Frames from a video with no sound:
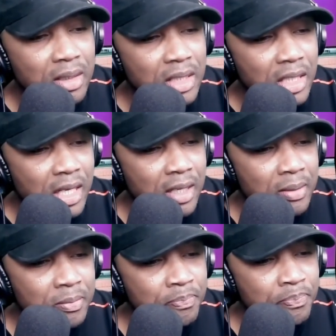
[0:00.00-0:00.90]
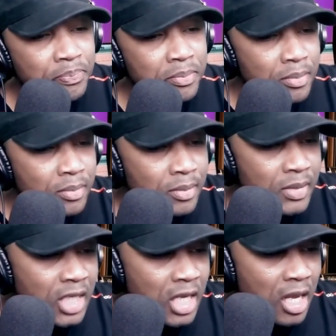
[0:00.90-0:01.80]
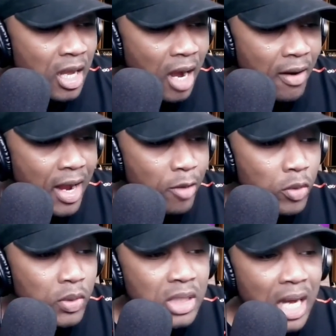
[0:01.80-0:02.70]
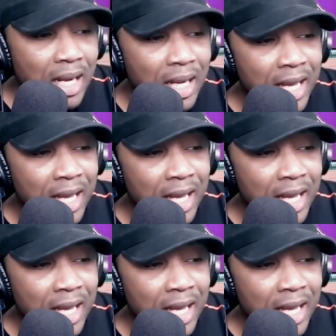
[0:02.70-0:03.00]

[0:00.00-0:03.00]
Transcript: Yeah. Yeah, man. No problem.